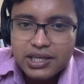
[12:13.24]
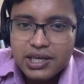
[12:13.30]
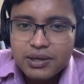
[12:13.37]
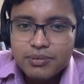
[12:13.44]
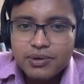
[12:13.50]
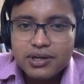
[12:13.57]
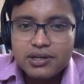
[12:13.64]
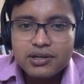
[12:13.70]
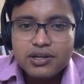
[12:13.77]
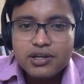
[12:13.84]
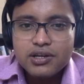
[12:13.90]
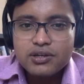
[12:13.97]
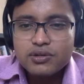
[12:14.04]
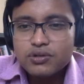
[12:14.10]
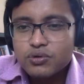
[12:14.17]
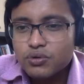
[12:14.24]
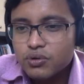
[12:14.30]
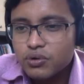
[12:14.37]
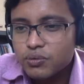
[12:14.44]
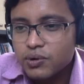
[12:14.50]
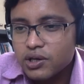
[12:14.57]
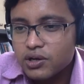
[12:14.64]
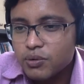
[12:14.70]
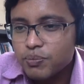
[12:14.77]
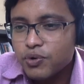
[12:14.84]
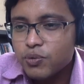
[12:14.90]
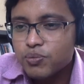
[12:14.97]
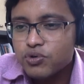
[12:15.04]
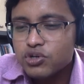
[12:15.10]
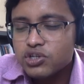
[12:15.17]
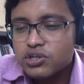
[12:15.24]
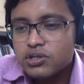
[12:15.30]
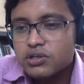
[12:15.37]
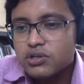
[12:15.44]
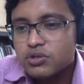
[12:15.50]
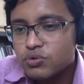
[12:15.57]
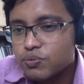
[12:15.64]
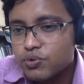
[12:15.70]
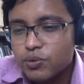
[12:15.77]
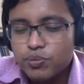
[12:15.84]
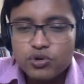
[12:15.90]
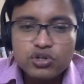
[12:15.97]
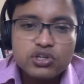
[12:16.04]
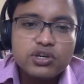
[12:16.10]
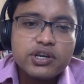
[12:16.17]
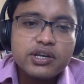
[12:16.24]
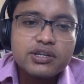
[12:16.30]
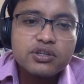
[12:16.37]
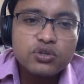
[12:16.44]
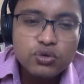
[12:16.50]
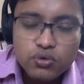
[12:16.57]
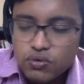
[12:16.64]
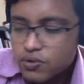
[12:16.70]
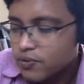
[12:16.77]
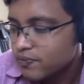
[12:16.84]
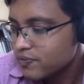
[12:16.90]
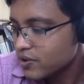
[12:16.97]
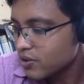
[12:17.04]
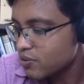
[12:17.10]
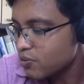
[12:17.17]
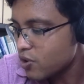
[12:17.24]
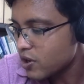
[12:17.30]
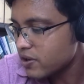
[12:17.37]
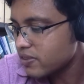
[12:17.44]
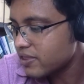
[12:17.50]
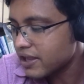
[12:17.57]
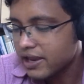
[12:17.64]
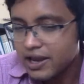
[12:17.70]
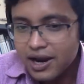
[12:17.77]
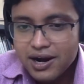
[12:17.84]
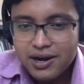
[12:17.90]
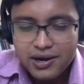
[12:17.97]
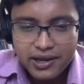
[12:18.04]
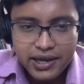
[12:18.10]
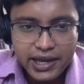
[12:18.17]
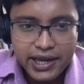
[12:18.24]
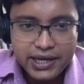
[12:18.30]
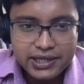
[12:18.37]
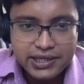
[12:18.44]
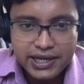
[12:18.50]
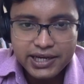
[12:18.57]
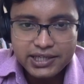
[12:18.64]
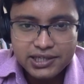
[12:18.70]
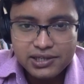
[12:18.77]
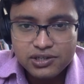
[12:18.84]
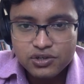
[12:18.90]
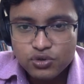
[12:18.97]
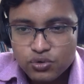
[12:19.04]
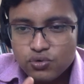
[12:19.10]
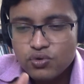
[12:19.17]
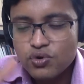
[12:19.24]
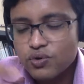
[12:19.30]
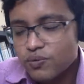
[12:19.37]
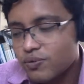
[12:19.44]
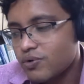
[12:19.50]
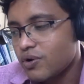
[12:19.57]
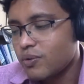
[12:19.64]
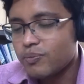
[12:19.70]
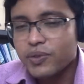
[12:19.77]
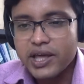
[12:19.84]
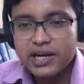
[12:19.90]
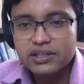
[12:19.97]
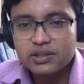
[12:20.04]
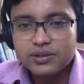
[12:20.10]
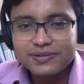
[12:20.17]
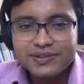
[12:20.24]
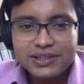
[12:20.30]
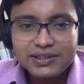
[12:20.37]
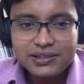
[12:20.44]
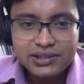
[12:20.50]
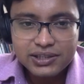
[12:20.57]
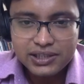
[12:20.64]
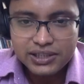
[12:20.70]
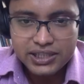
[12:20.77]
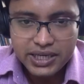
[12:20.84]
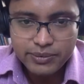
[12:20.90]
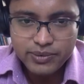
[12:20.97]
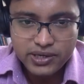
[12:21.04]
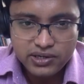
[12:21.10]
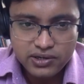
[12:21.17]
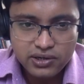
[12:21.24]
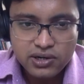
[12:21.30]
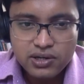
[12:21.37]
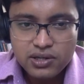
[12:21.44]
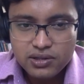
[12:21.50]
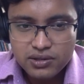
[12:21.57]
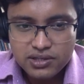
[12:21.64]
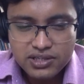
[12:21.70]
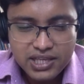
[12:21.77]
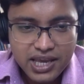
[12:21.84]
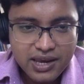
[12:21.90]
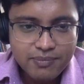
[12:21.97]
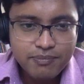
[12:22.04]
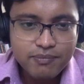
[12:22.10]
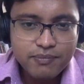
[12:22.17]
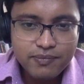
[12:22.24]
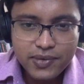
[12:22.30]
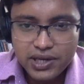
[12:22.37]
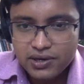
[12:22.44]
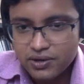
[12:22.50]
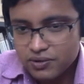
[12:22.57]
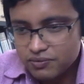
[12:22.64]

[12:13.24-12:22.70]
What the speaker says: given to, proportionate to what they are entitled to from that of the debitor. The same,